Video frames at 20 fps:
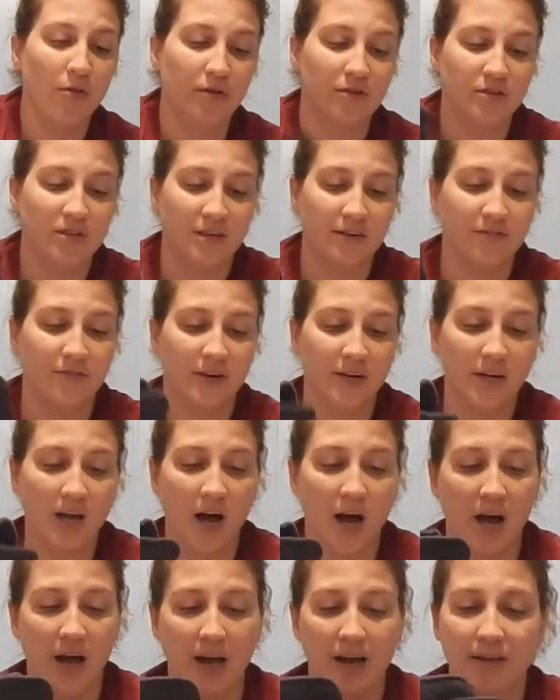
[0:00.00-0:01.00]
There's different
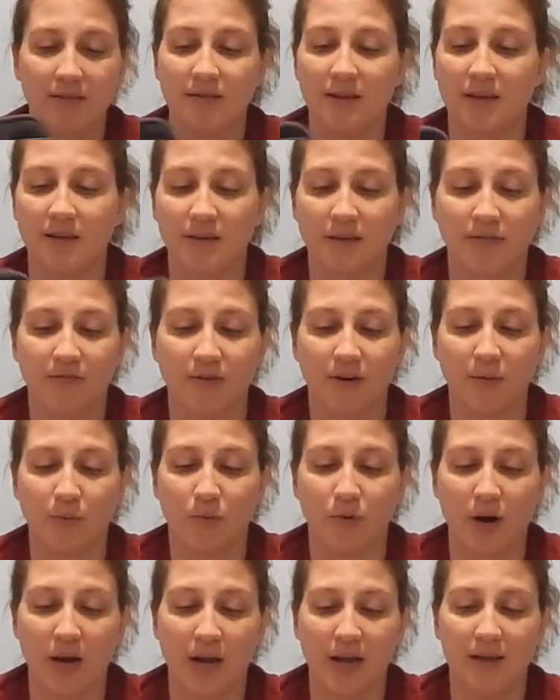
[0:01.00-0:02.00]
kinds and different
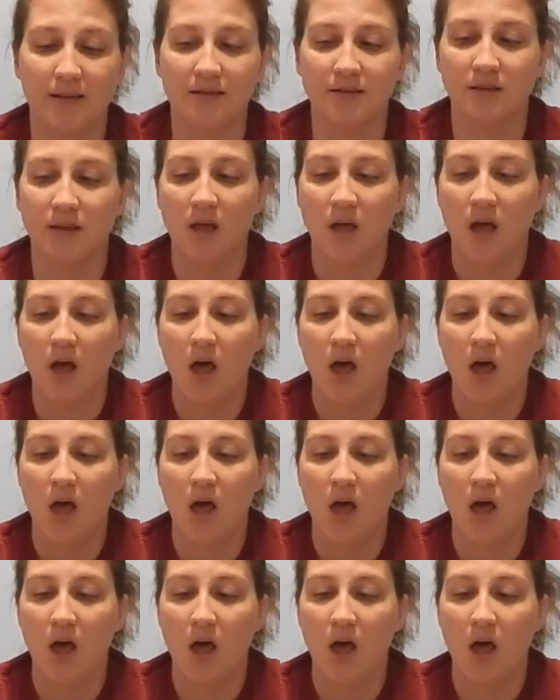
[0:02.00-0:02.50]
brands,